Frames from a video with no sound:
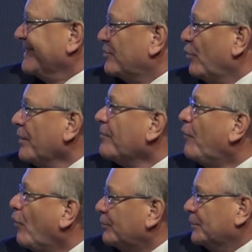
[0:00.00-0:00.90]
going
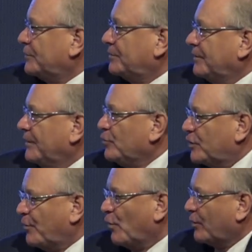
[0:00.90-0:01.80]
forward, and you
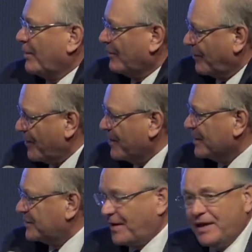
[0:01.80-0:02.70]
spoke about the
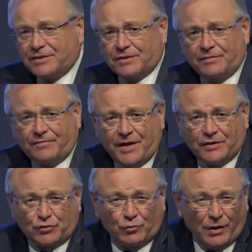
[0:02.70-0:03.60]
various phases in
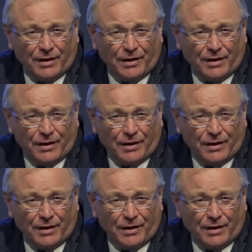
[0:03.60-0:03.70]
phase two,